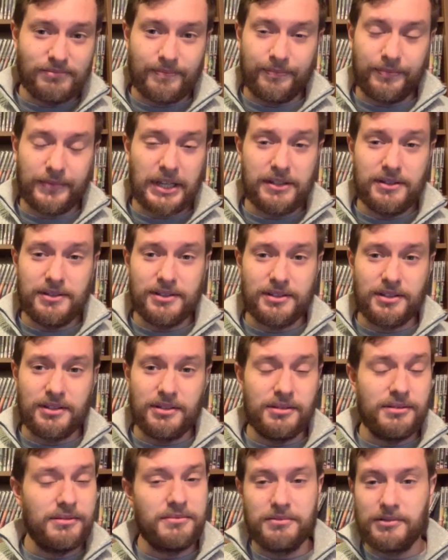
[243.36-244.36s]
Those
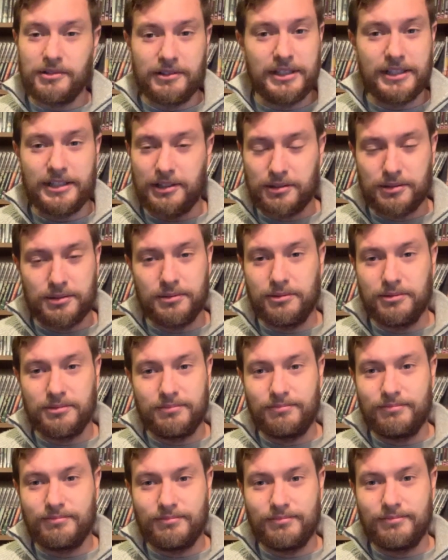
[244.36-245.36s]
two were in the old
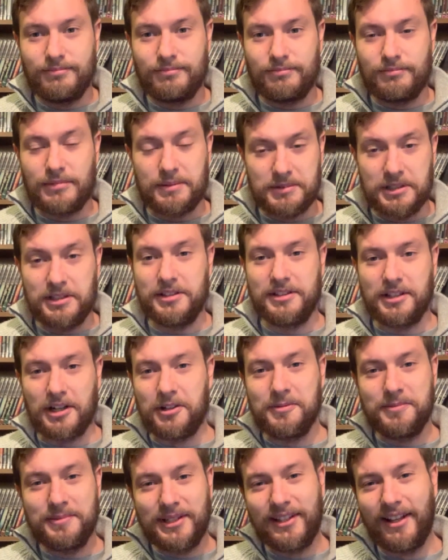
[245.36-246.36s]
rubbish
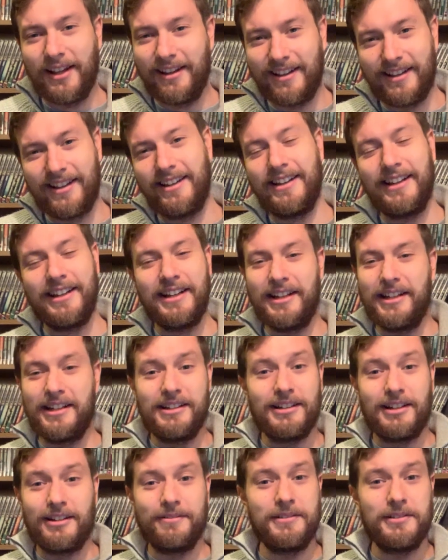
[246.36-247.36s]
sculpt.
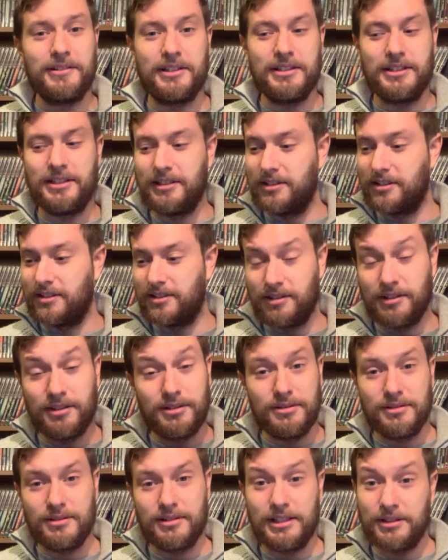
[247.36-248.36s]
I feel like you could just
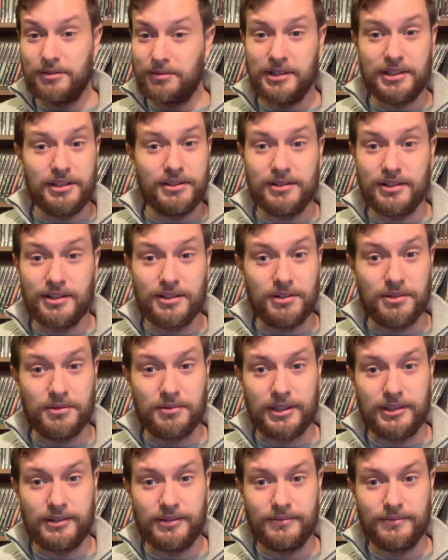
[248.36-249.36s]
literally use the new
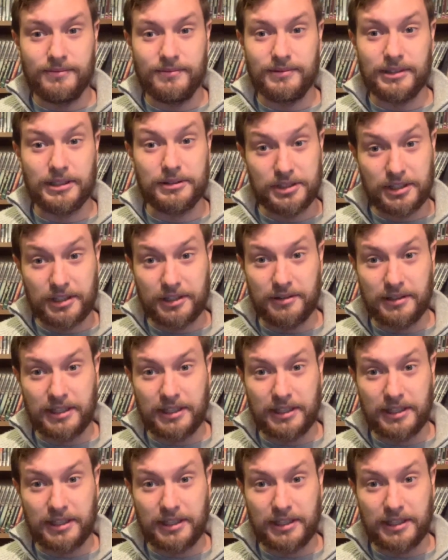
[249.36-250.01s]
one. I'll show you,